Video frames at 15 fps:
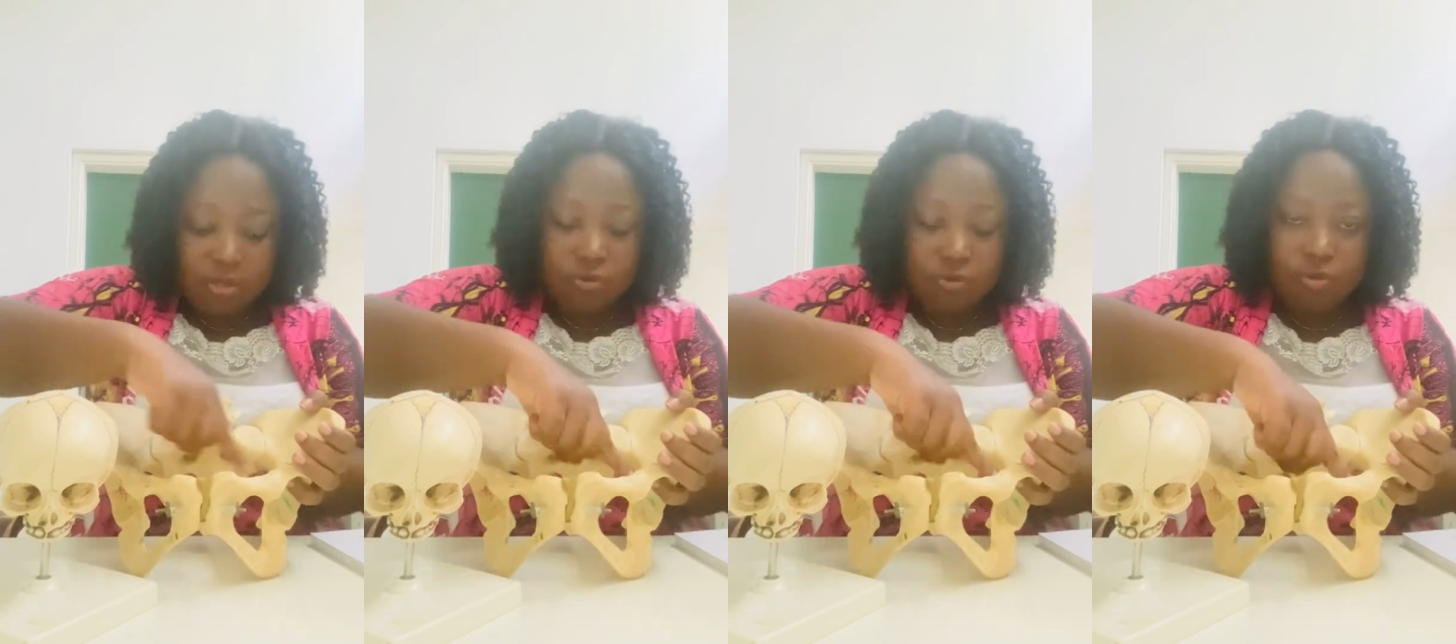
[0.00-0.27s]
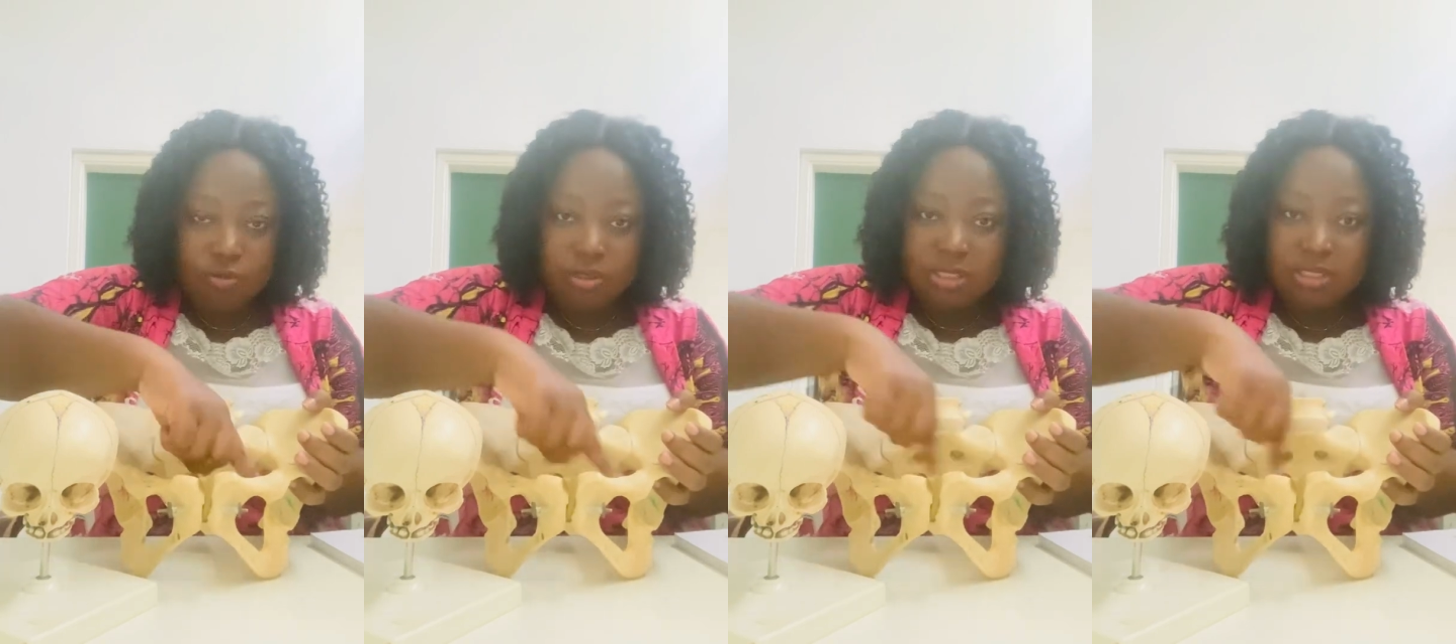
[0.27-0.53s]

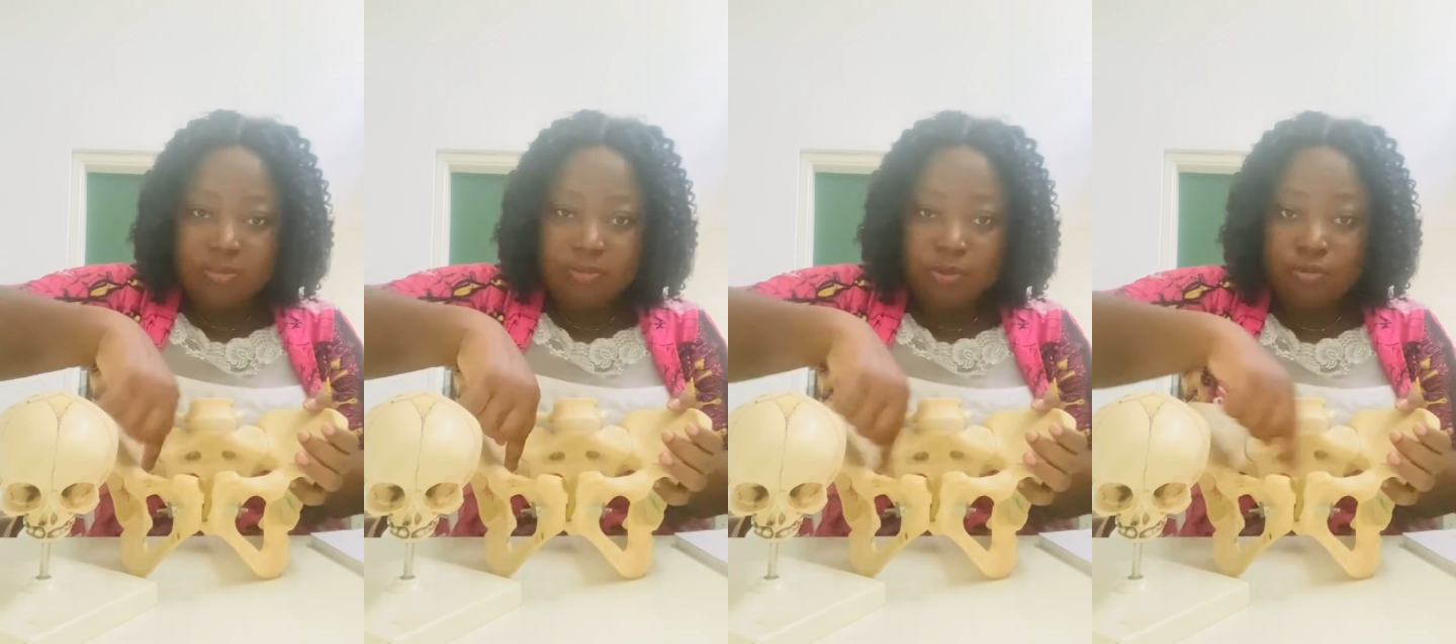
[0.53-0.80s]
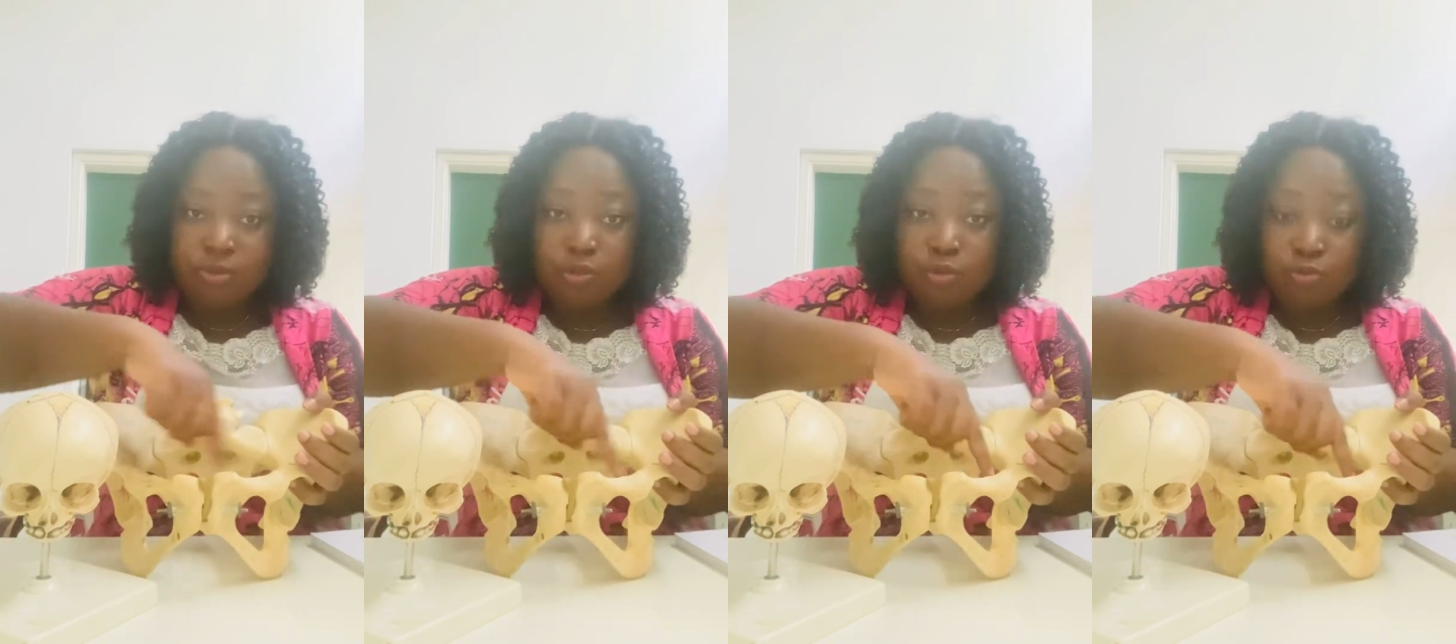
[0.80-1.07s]
So it's
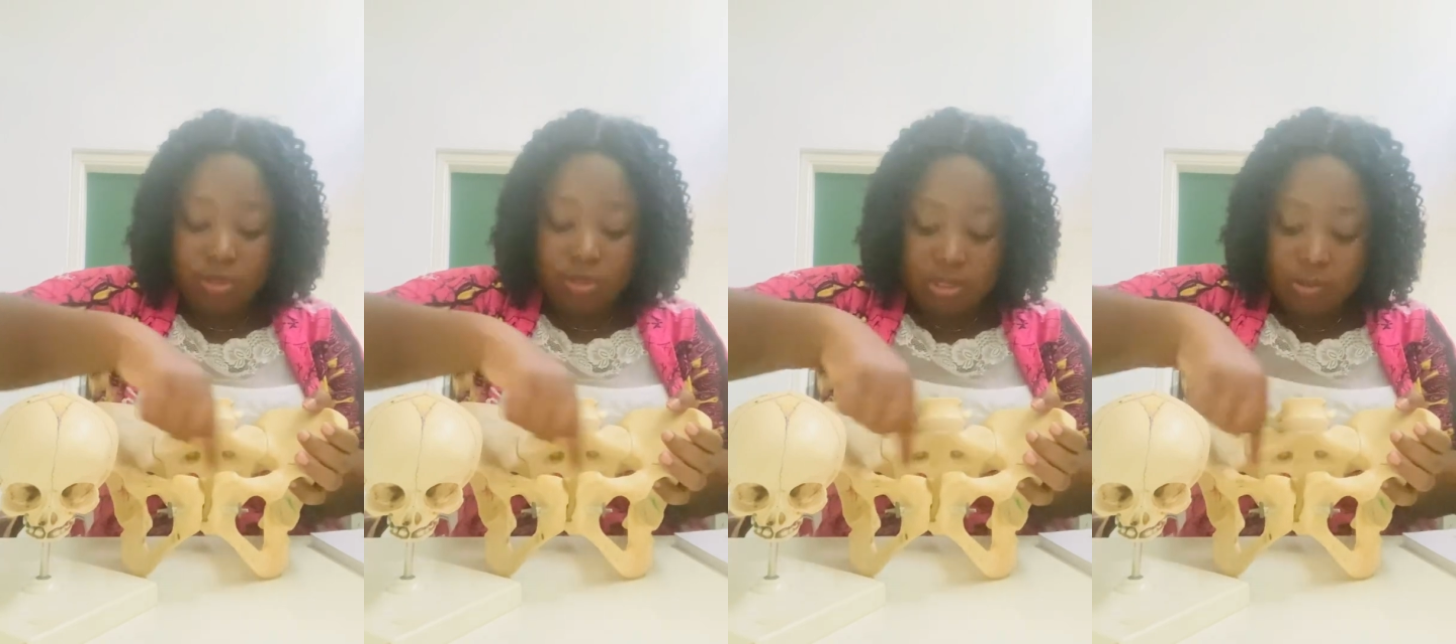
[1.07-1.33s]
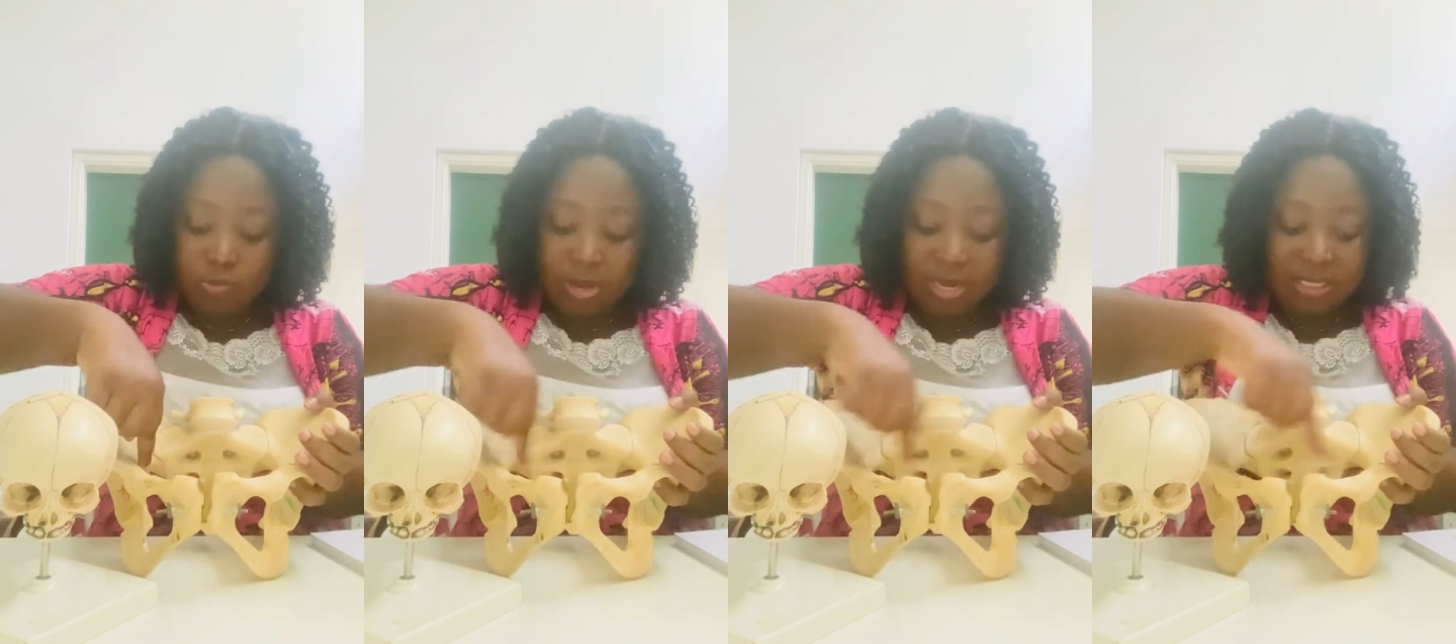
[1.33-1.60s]
between two
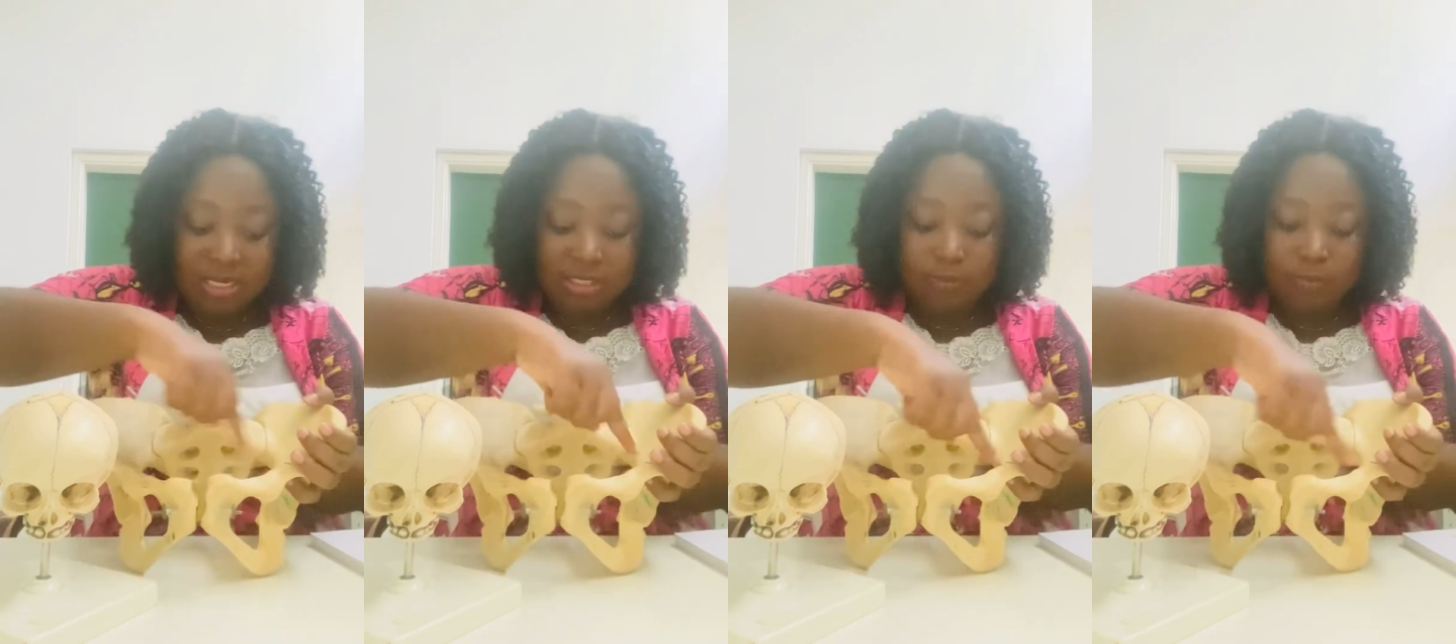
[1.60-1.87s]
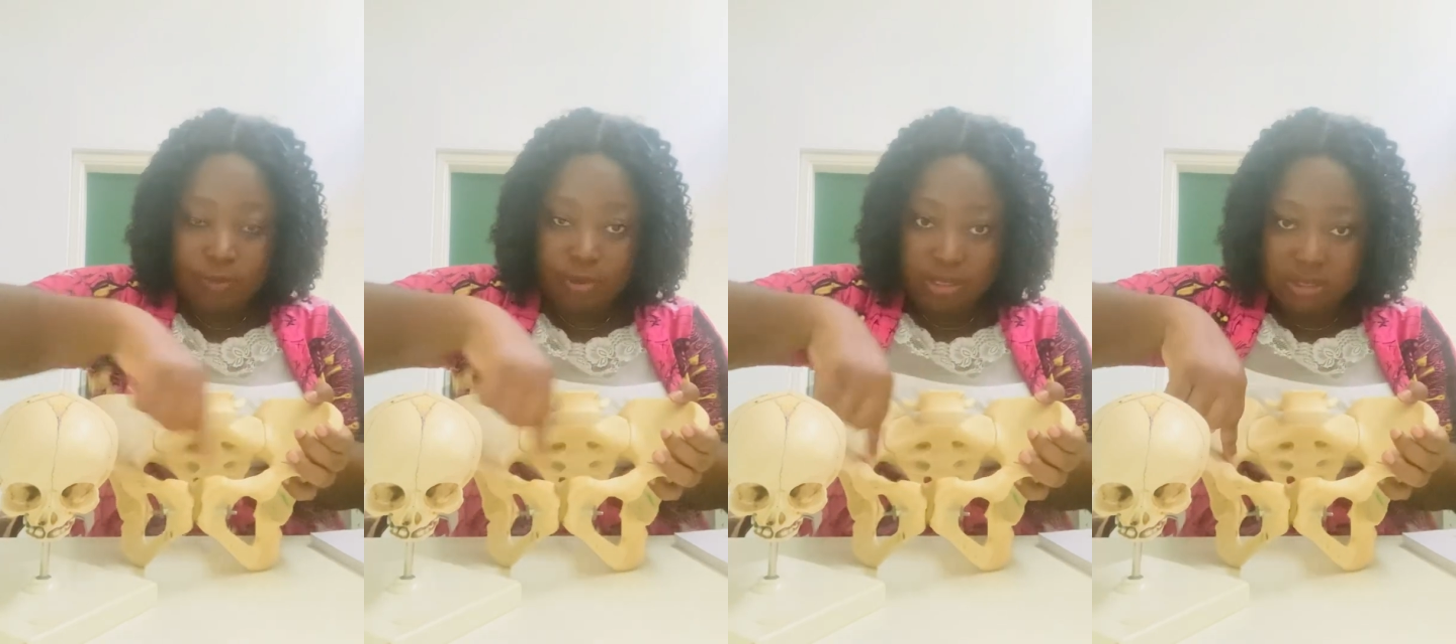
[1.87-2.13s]
widest
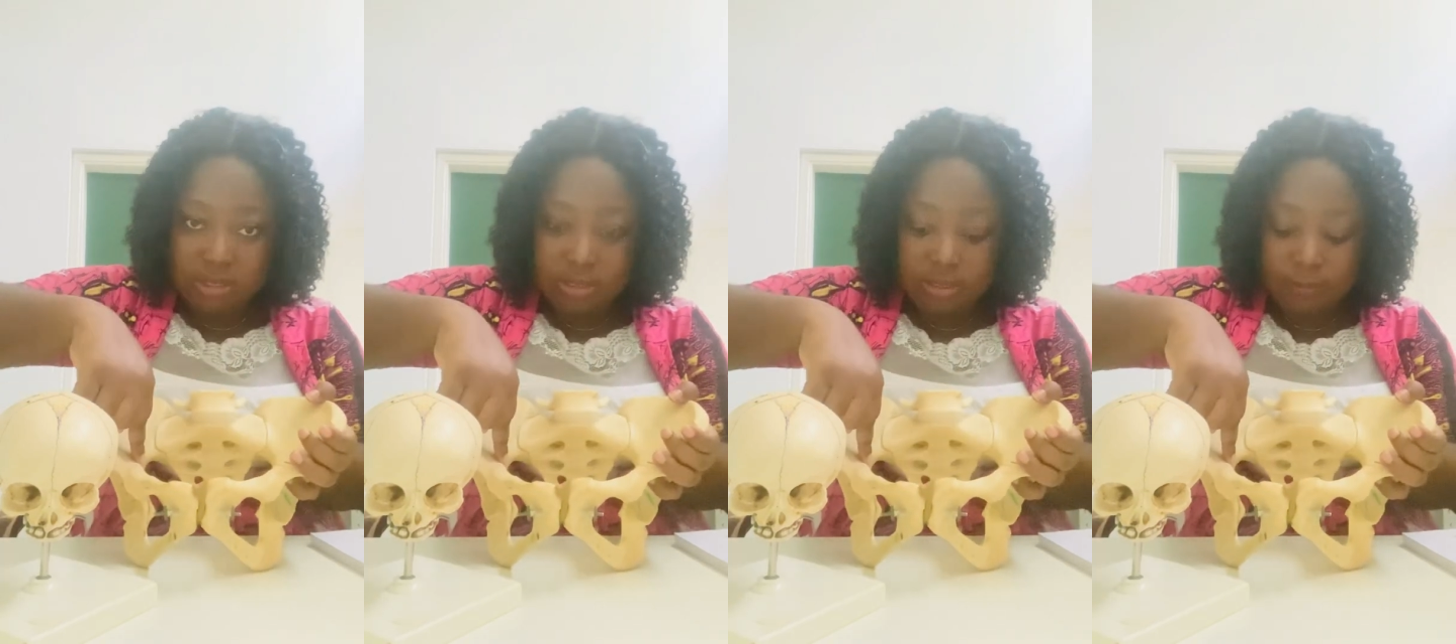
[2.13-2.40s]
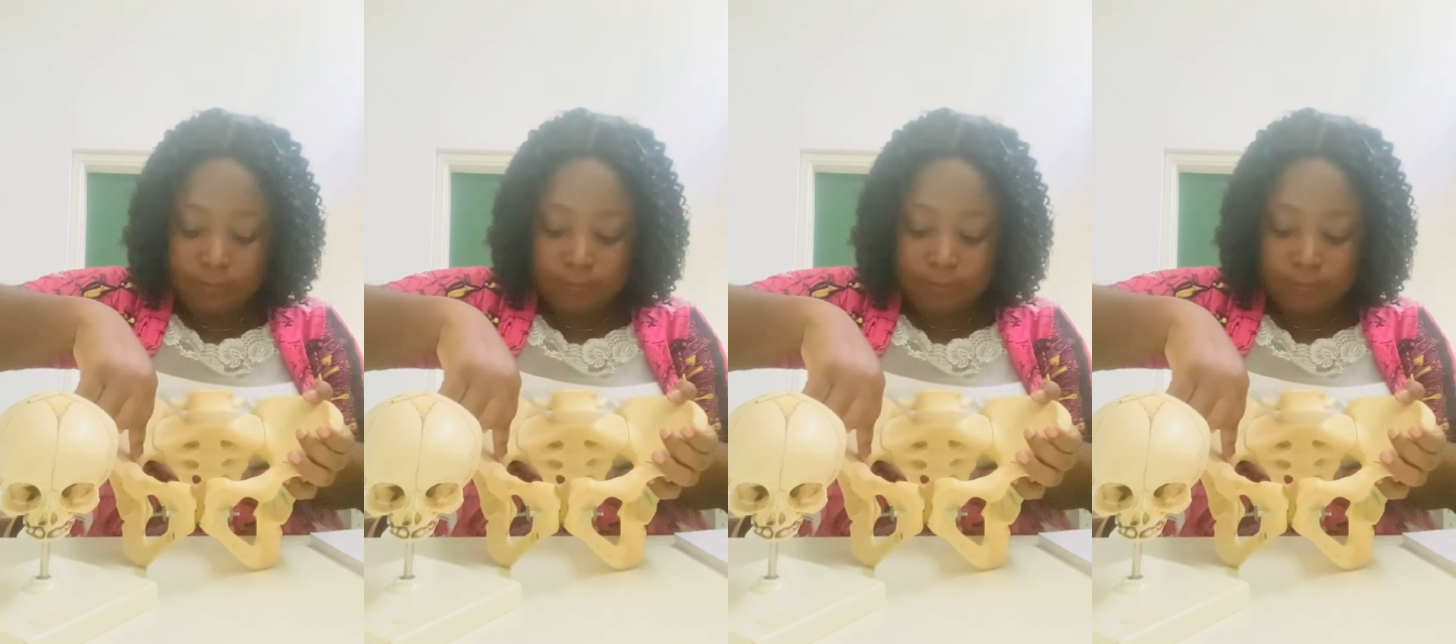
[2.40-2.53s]
points